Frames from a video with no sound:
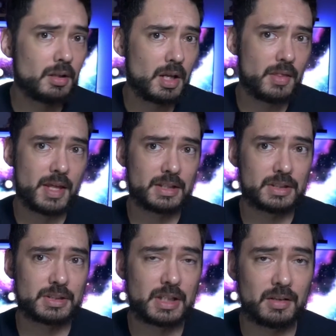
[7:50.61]
and that's
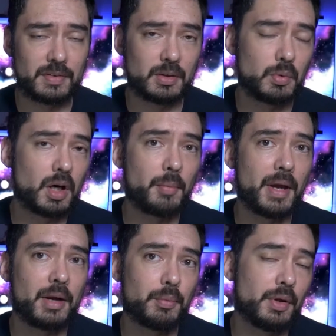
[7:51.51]
just kind of like where I'm
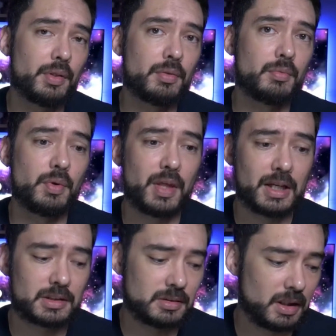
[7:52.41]
at with
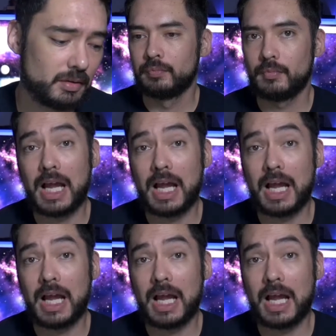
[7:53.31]
Xcloud.